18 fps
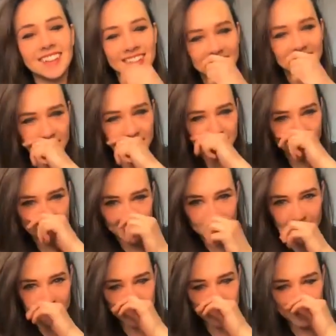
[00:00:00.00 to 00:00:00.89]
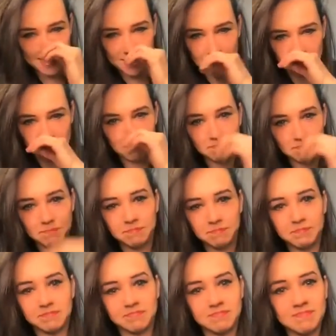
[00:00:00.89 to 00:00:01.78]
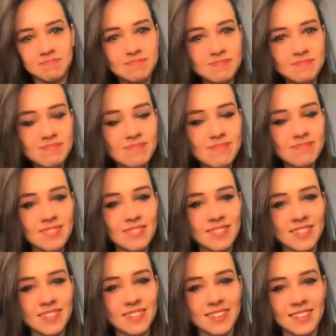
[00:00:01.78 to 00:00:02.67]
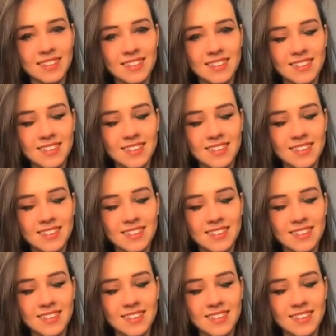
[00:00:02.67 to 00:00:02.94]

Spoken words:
She was named after The Simpsons, the TV show.